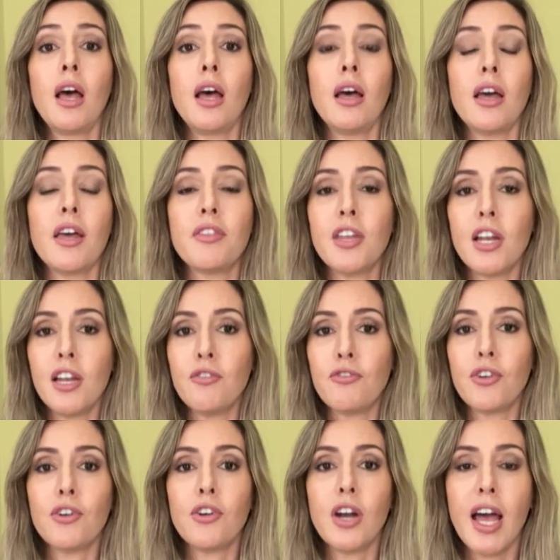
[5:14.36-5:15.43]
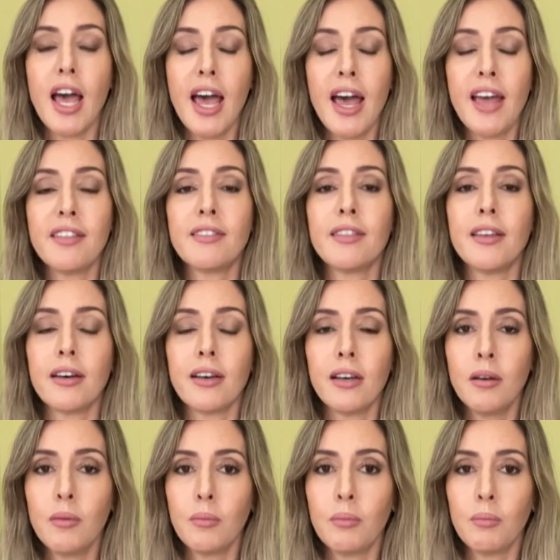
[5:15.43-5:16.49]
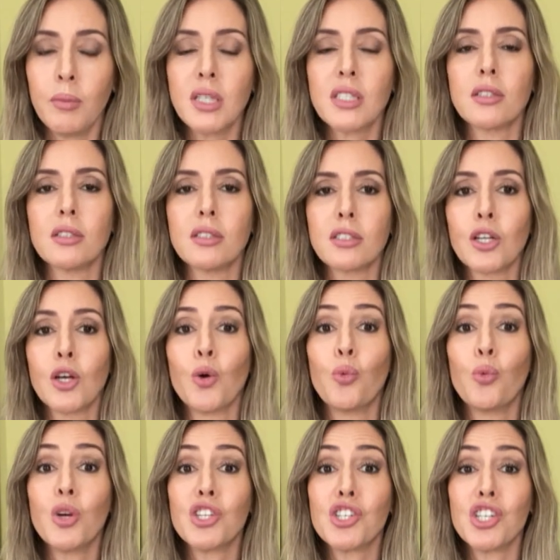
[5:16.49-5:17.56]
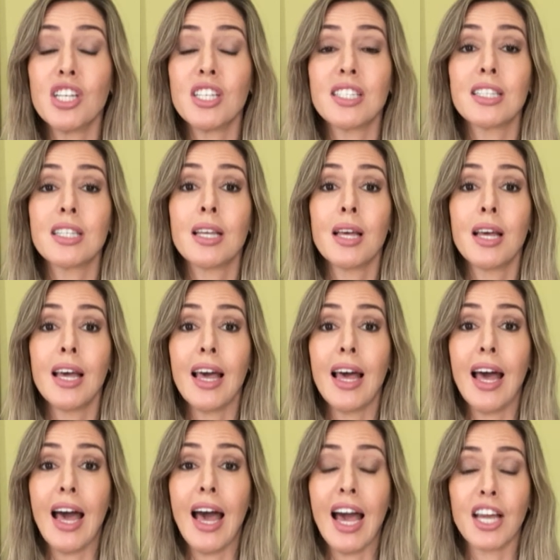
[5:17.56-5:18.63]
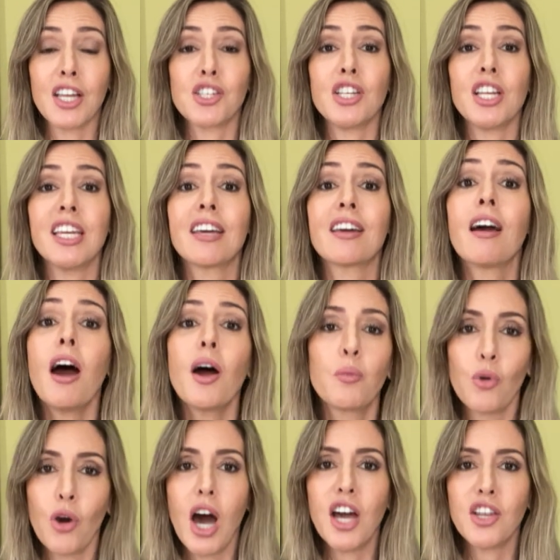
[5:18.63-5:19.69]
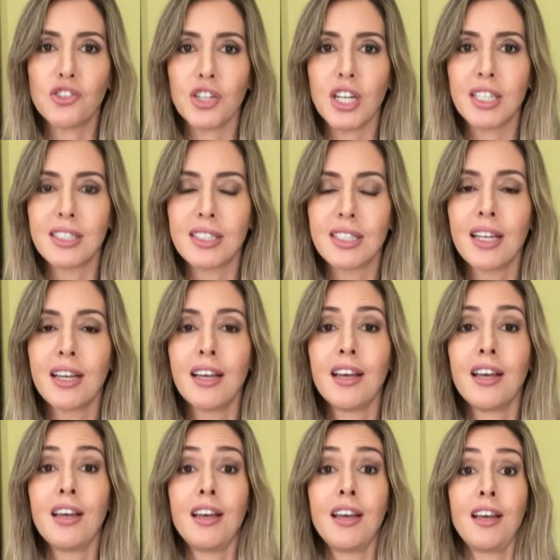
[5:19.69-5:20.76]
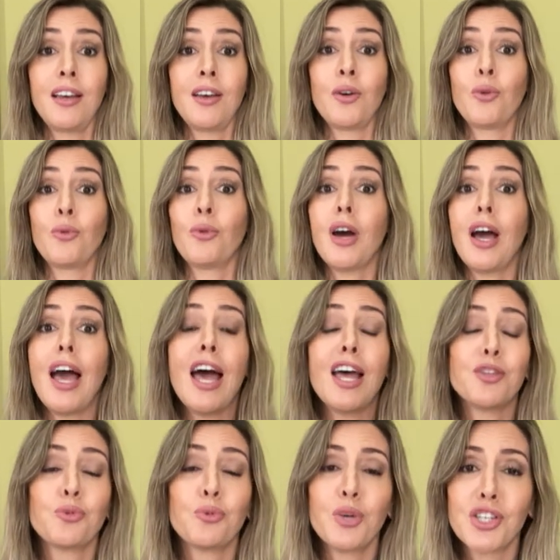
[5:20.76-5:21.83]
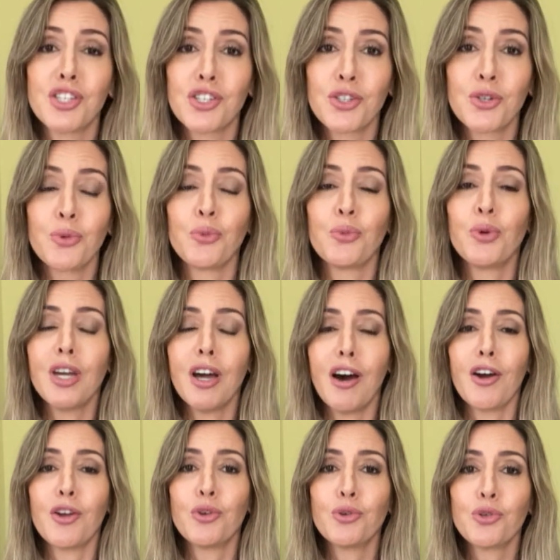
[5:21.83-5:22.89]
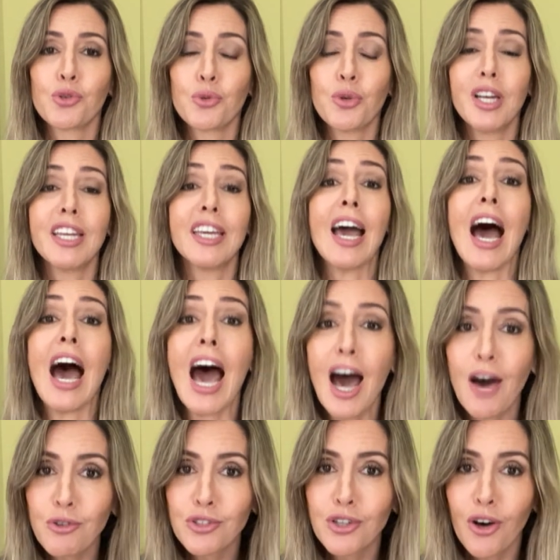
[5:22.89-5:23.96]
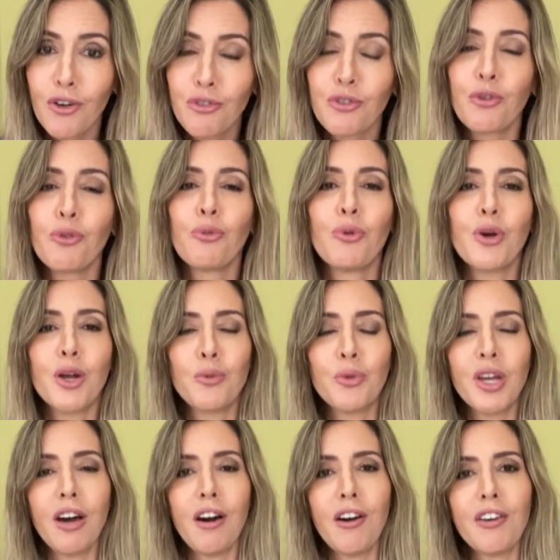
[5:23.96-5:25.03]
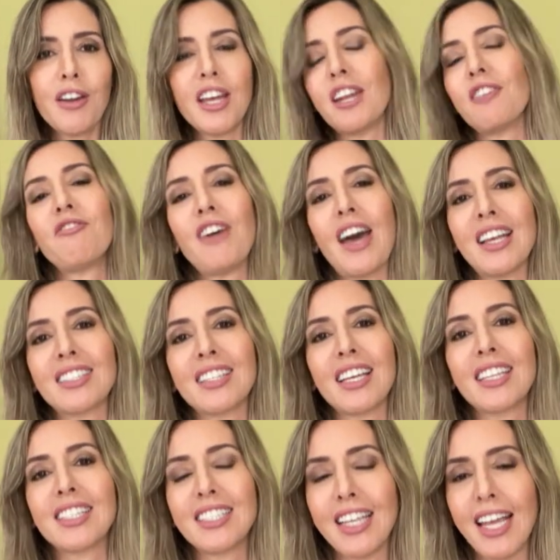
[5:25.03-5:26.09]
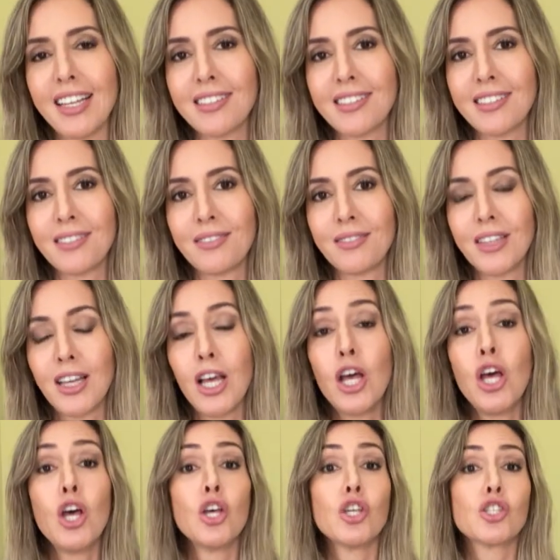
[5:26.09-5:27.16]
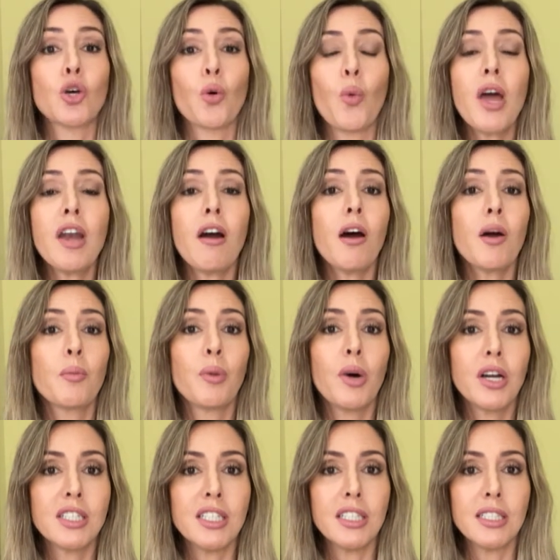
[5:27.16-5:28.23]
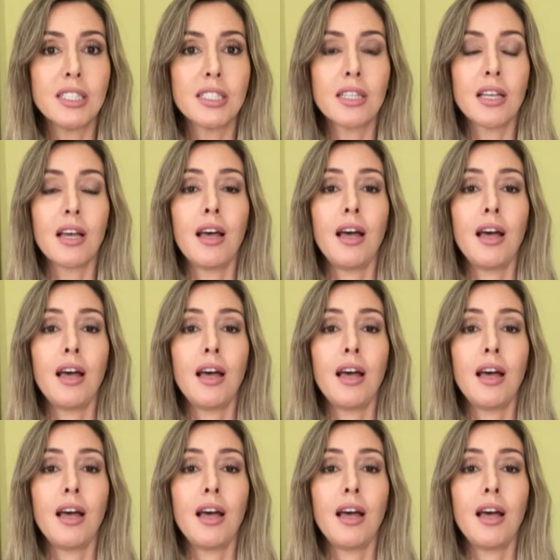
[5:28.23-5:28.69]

in the liver and the muscles, which is actually carbohydrates, and which we are usually out of when we are in a fasting state. So when our bodies